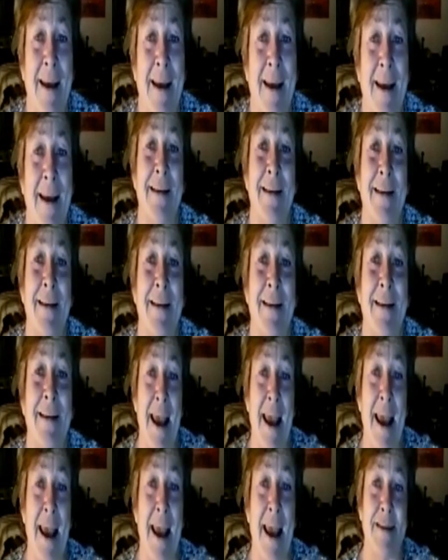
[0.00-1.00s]
case, it says
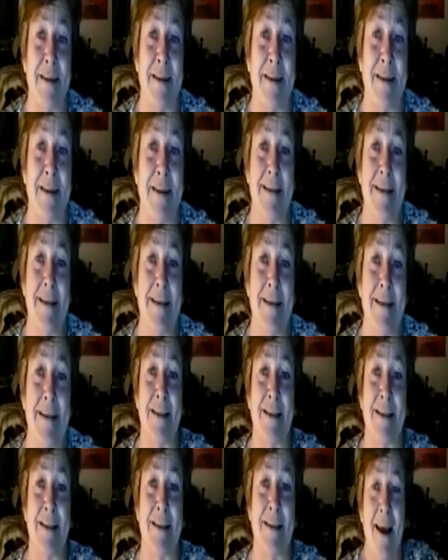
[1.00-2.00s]
that it's
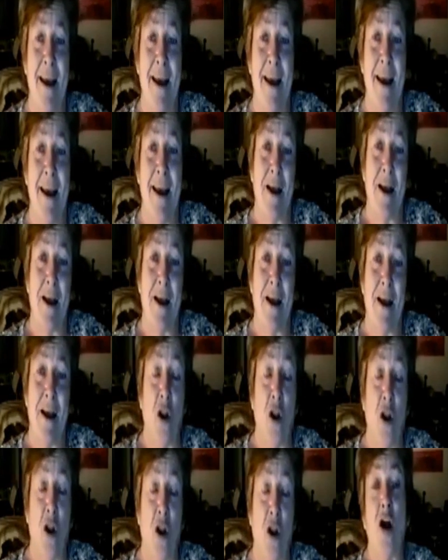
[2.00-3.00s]
all across
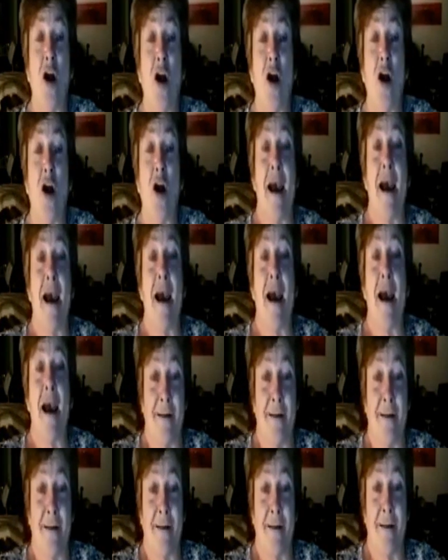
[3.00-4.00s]
Canada.
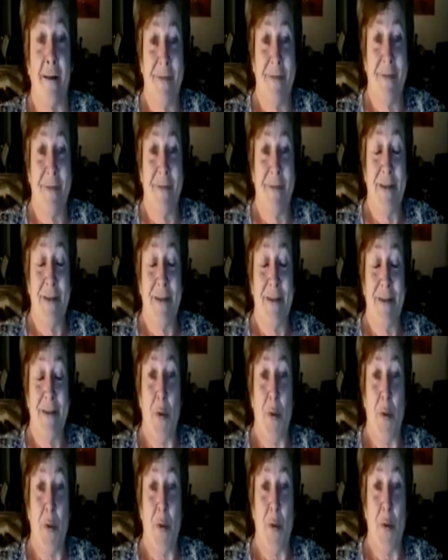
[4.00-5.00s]
So, and now the
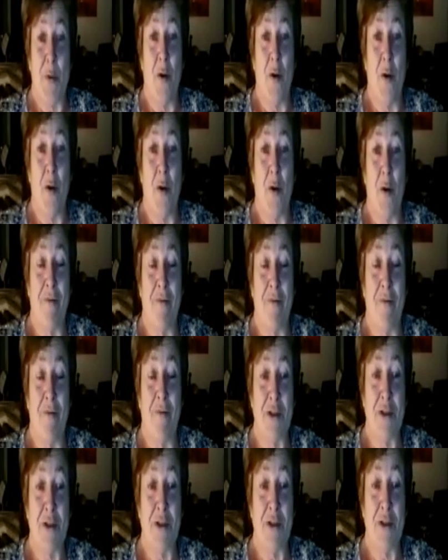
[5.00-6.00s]
government, of course, is
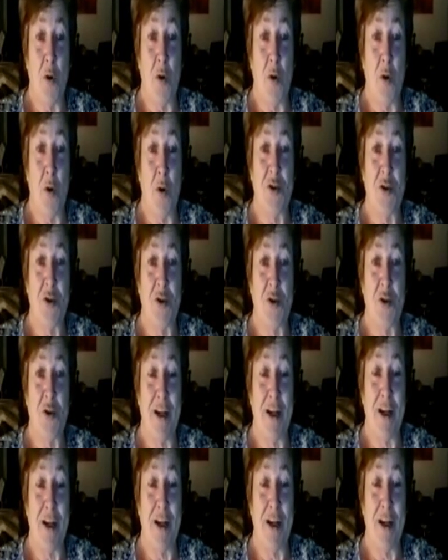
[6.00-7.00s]
trying to
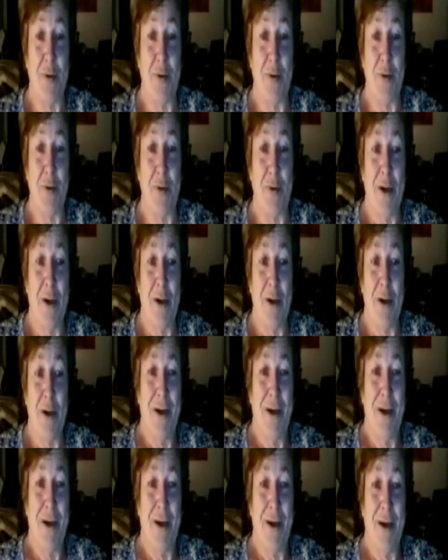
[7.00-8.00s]
pull
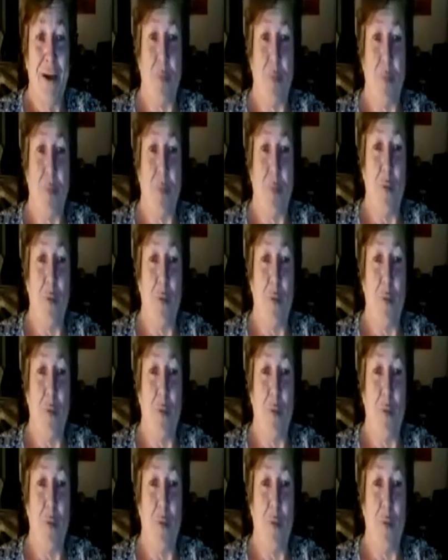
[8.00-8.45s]
the wool and